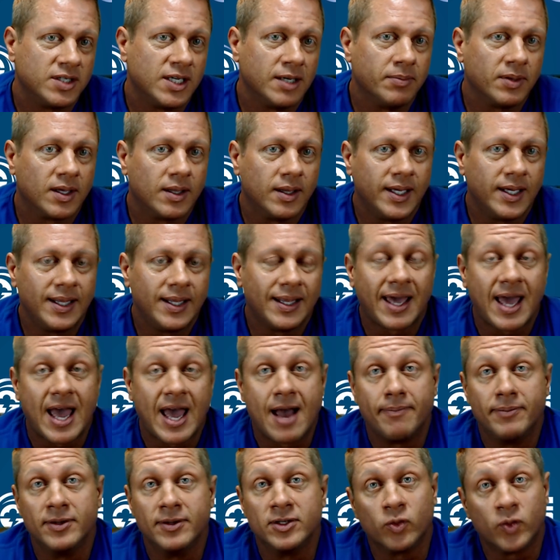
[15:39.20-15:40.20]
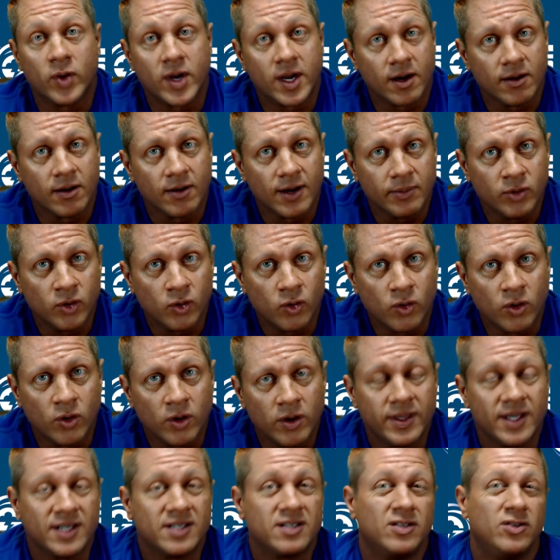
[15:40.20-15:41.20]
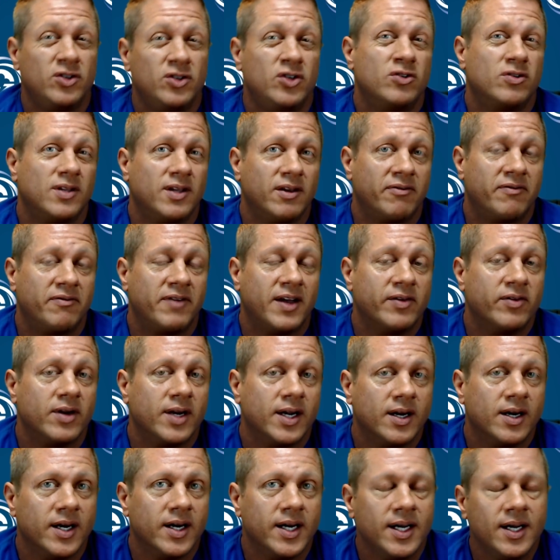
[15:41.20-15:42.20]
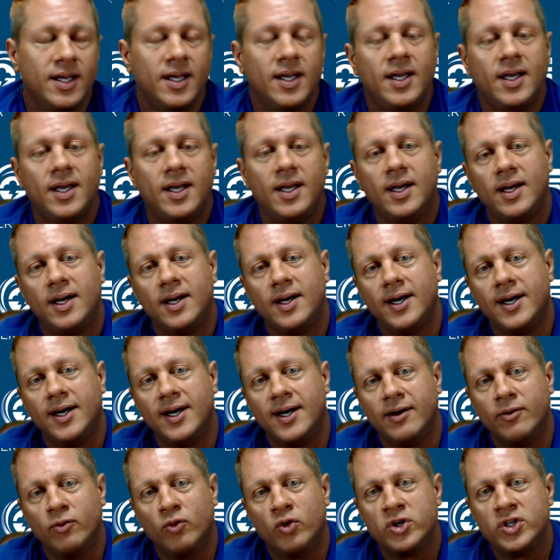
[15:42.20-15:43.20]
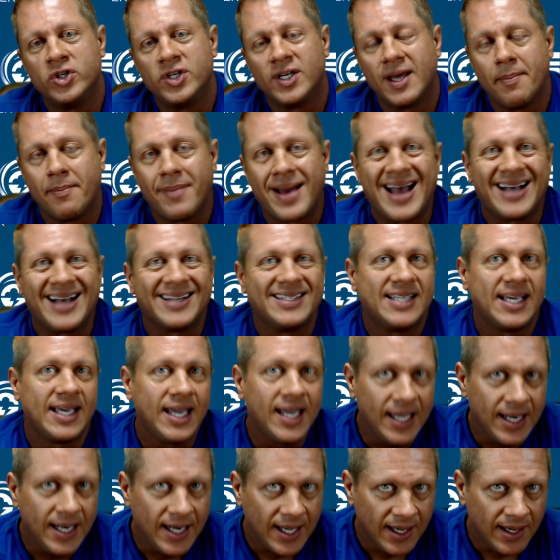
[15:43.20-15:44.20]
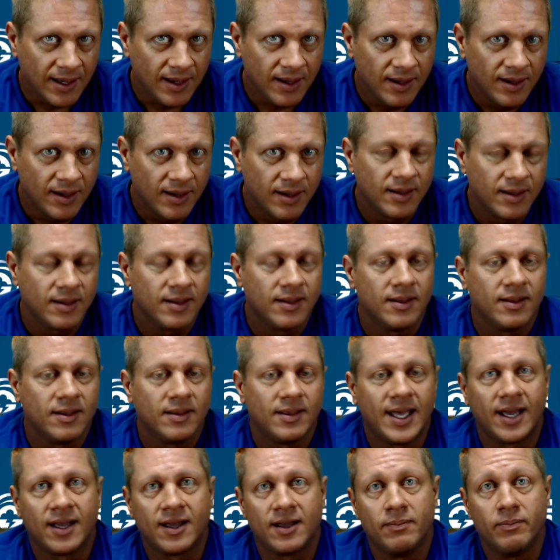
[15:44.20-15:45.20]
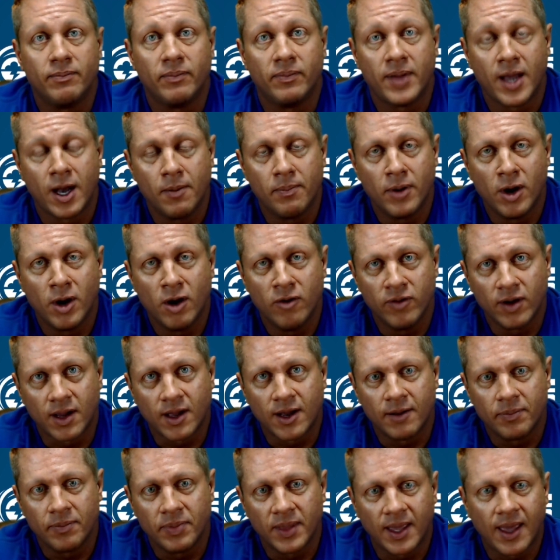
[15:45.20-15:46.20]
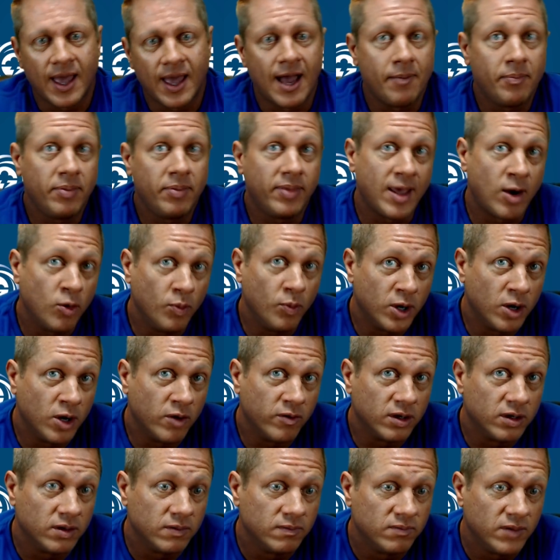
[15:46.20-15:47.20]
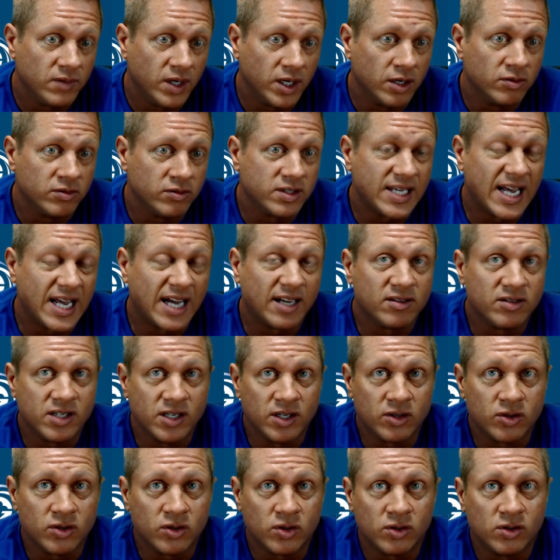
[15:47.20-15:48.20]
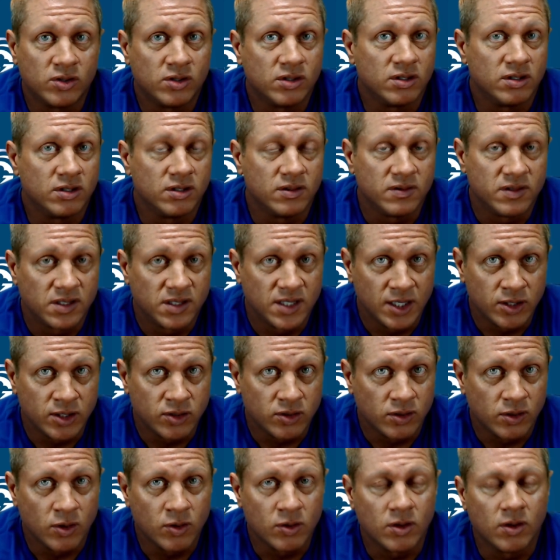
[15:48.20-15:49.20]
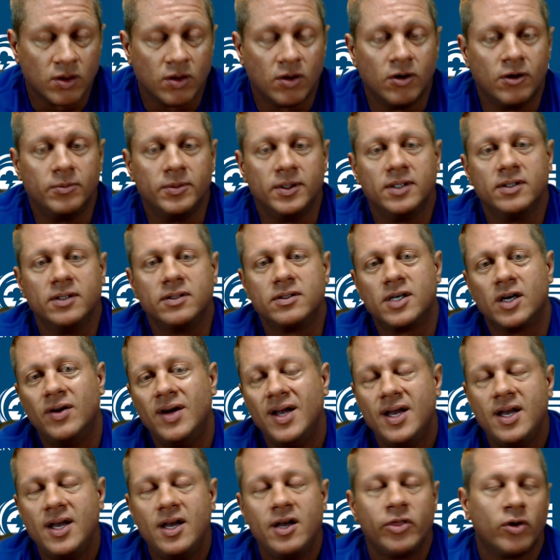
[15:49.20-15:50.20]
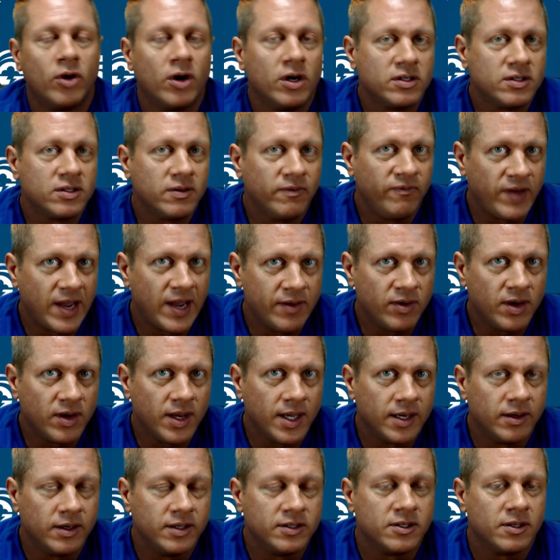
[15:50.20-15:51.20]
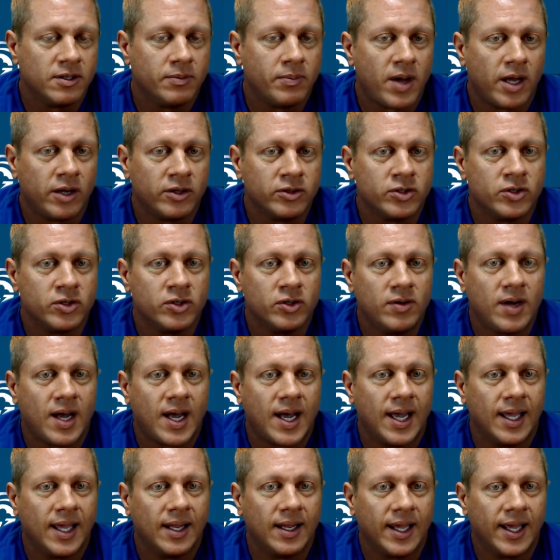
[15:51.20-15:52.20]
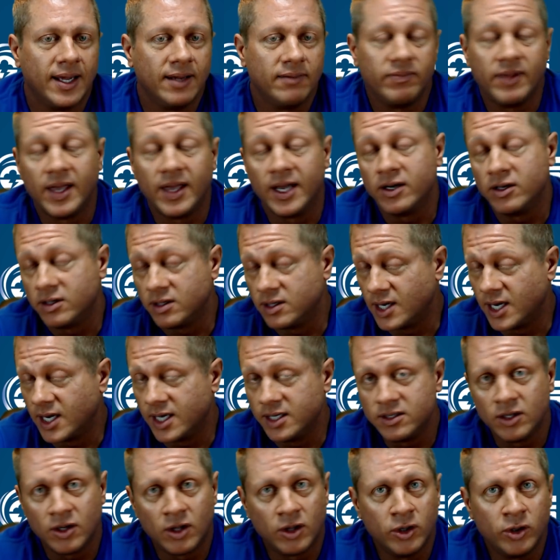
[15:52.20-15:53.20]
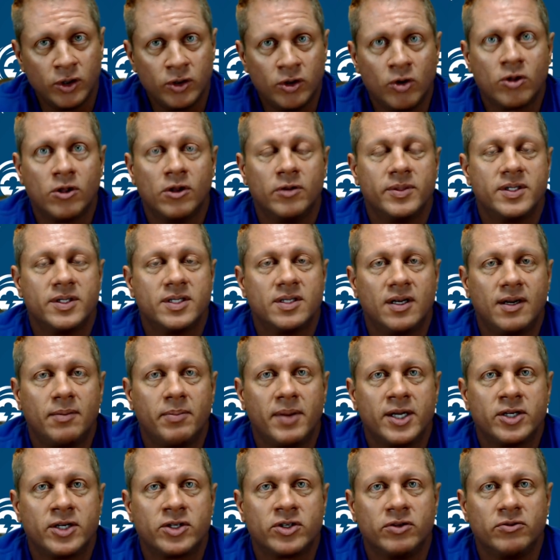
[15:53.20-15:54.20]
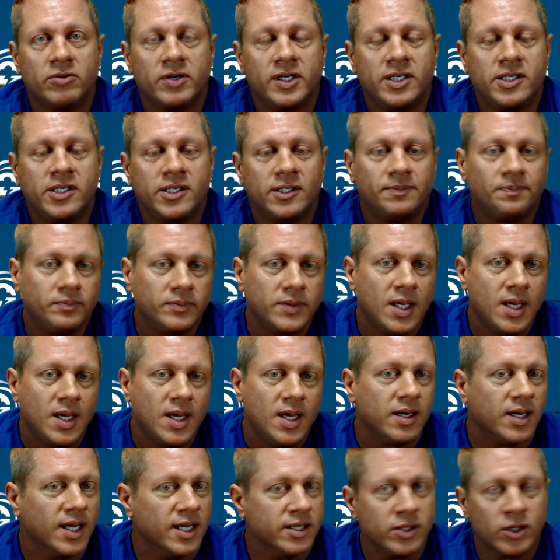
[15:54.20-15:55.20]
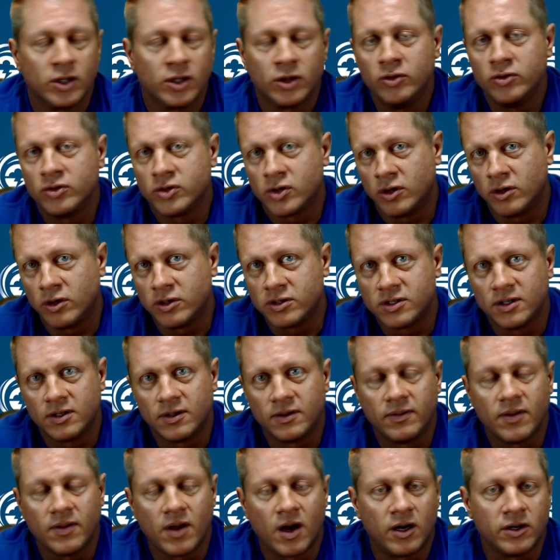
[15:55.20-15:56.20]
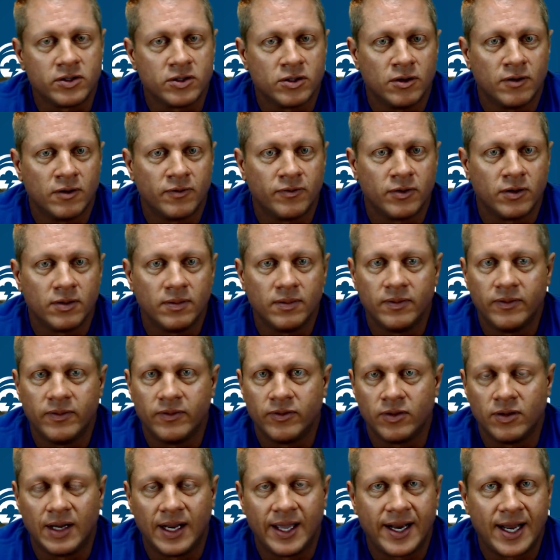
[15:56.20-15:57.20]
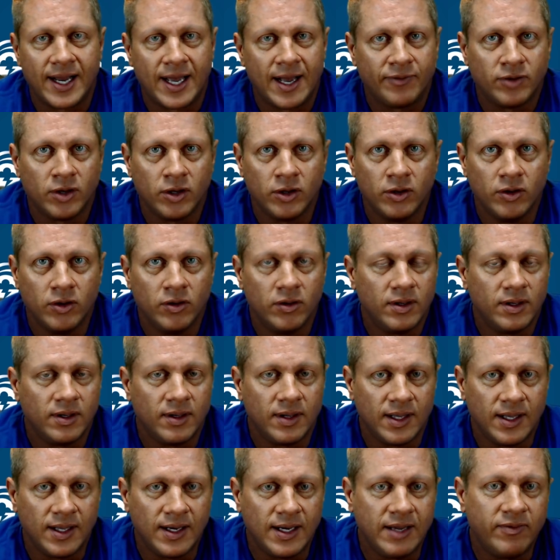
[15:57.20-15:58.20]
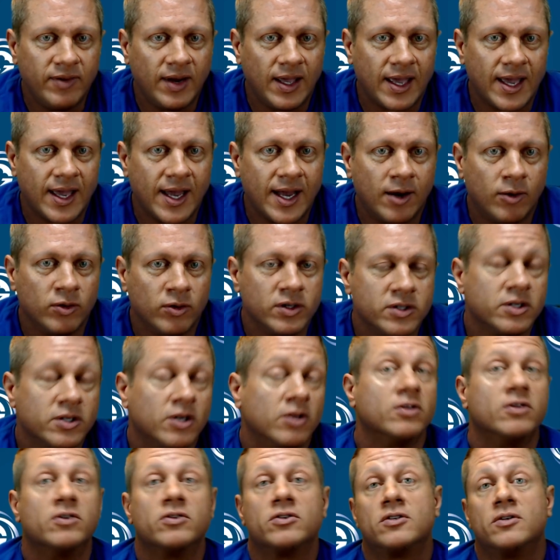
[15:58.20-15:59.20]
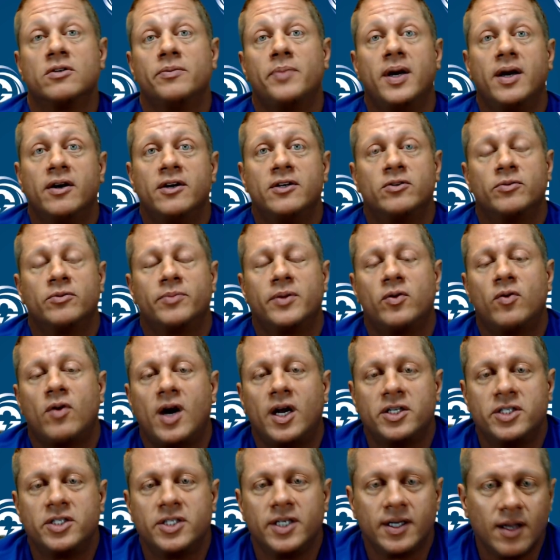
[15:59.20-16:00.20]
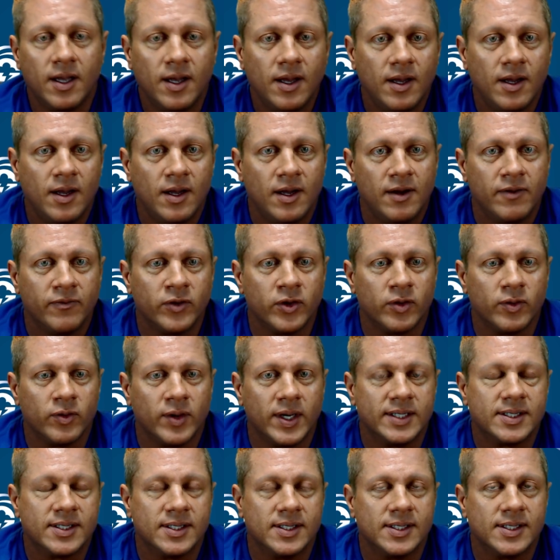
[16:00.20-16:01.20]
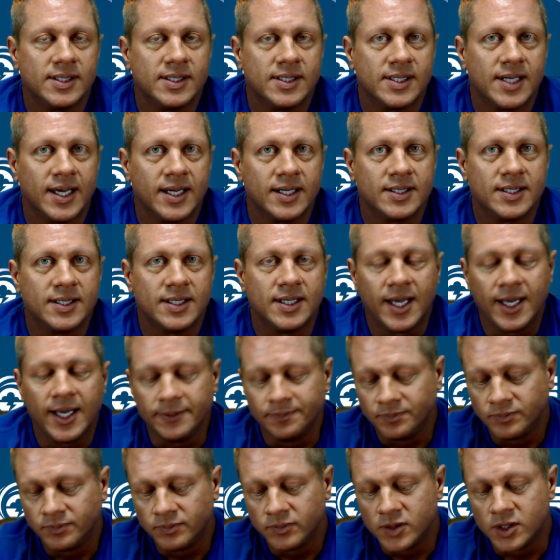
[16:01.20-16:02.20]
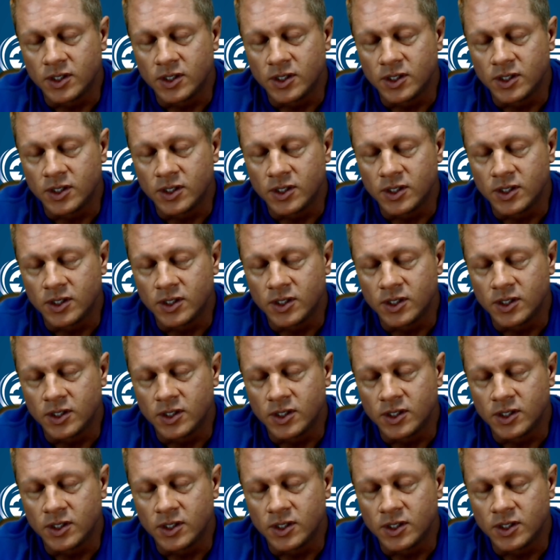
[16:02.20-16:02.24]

Typically the cap is weaker up north. That's usually a favorite area. Once you get max heating, that can help overcome the cap, and that would be over, south central or central Oklahoma. So there are some favorite areas the models do highlight, and that does include Oklahoma City metro region, does include Tulsa also for late afternoon and evening hours. So those are some areas we'll be watching for the rest of the state today.